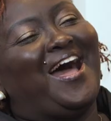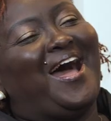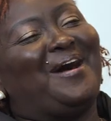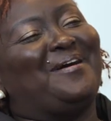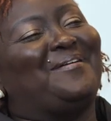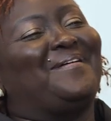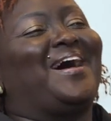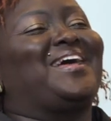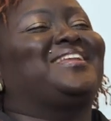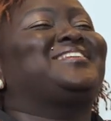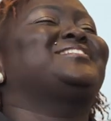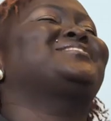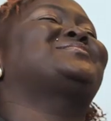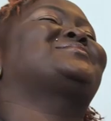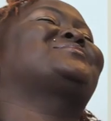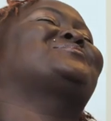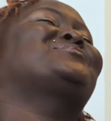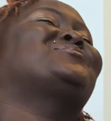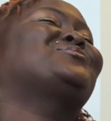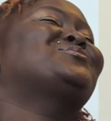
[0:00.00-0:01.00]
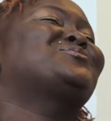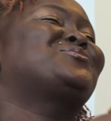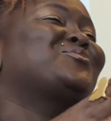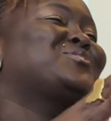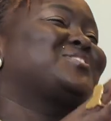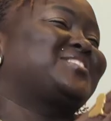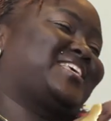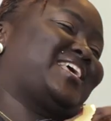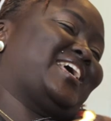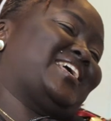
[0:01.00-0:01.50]
a word.
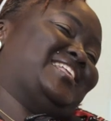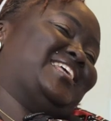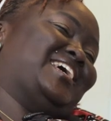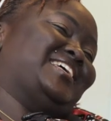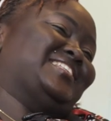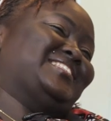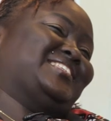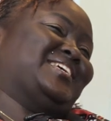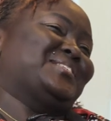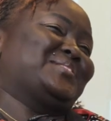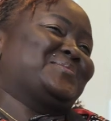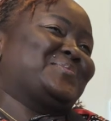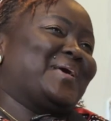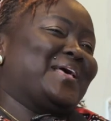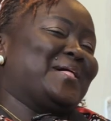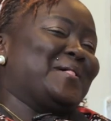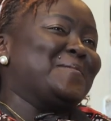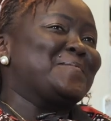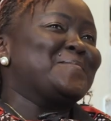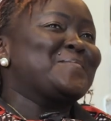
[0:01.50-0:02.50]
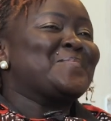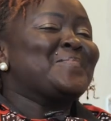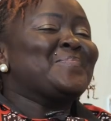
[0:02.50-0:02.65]
Those Kenyans as well.